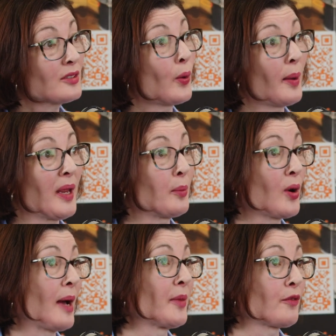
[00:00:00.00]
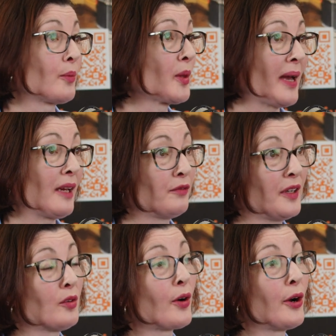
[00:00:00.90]
So are people coming from the main
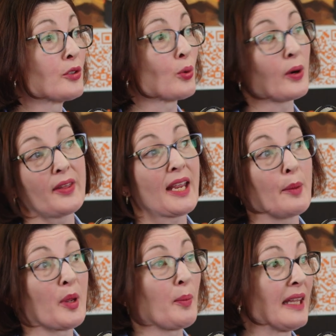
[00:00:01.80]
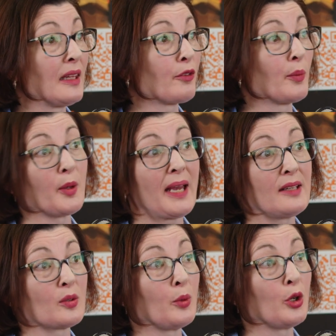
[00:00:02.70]
feeder roads or are they coming mainly from the
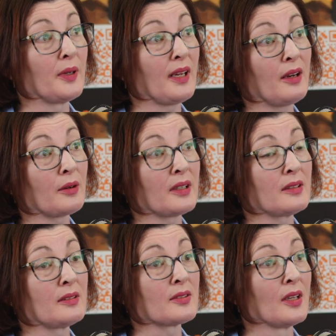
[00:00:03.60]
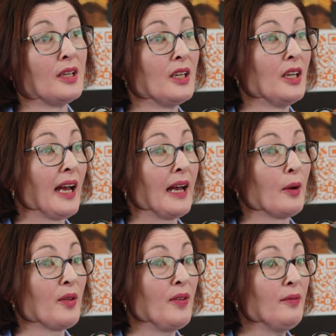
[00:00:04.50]
main suburban areas?
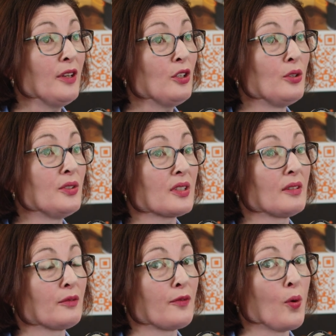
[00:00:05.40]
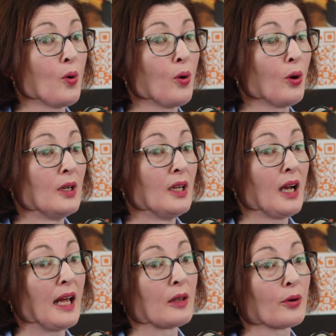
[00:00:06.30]
We've even used it for
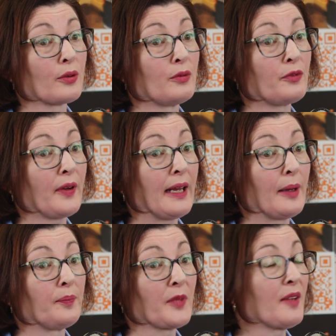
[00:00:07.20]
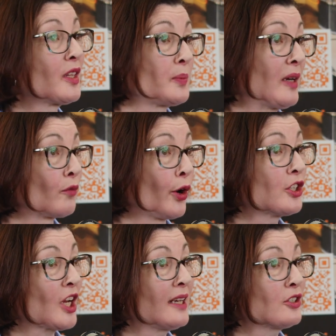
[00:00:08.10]
a lot of if there's been road
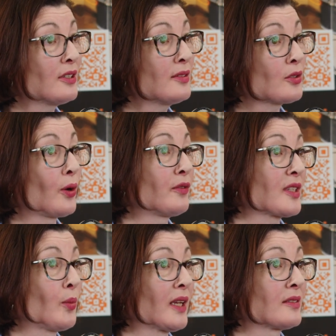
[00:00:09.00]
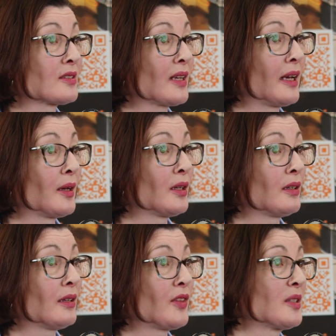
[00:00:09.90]
changes. So if someone's
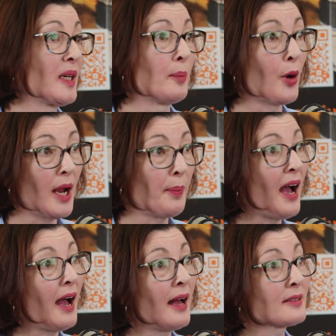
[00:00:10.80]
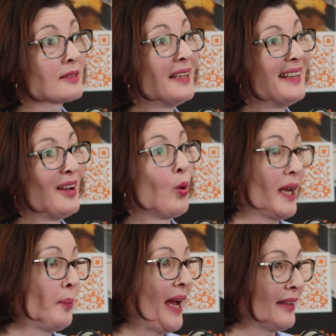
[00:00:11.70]
if there's been a bypass, what
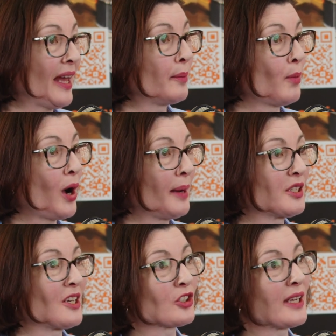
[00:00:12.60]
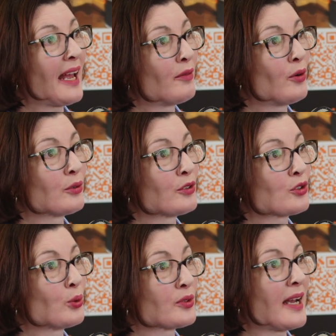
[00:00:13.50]
impact that might potentially have on
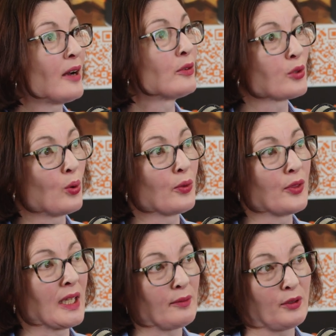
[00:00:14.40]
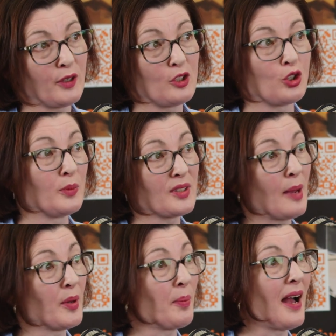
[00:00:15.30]
store sales or the level of consumers
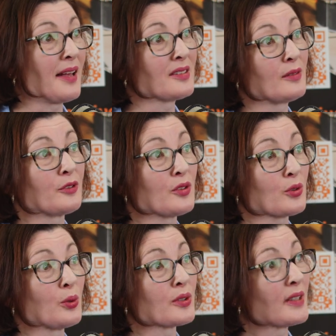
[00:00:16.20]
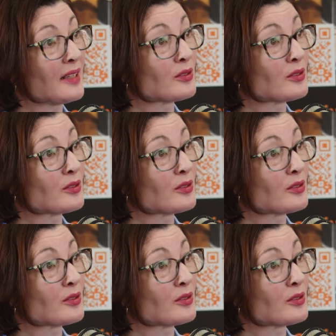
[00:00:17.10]
coming past different stores and that